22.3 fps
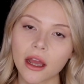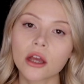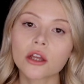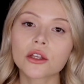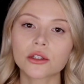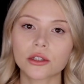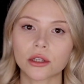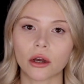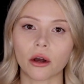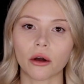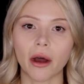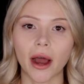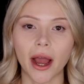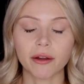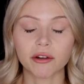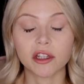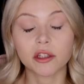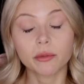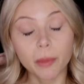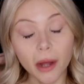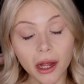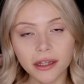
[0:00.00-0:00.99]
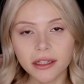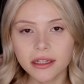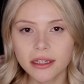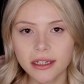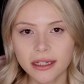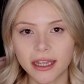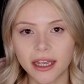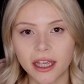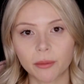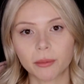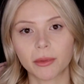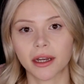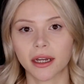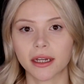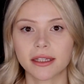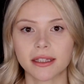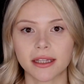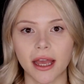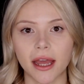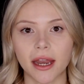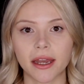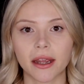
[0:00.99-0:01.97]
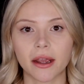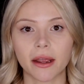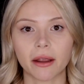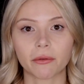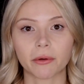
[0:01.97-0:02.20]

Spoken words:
So I responded to him and I said,